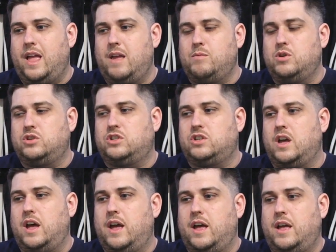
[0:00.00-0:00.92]
it was
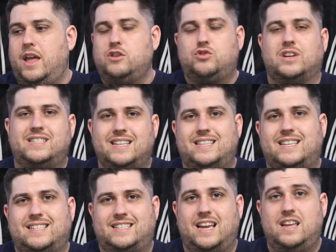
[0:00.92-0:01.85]
uh, interesting
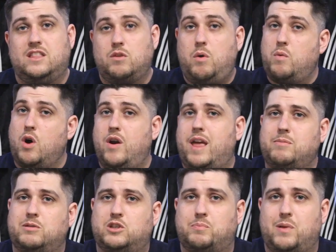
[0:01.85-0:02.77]
to see that we were
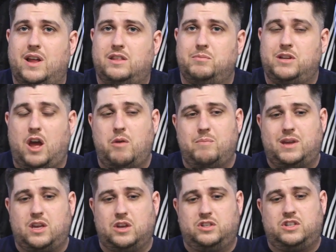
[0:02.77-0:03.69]
able to break them down,
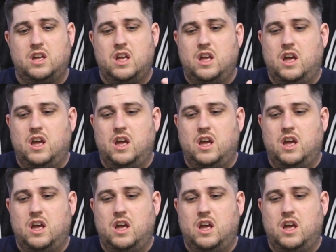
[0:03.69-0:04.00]
because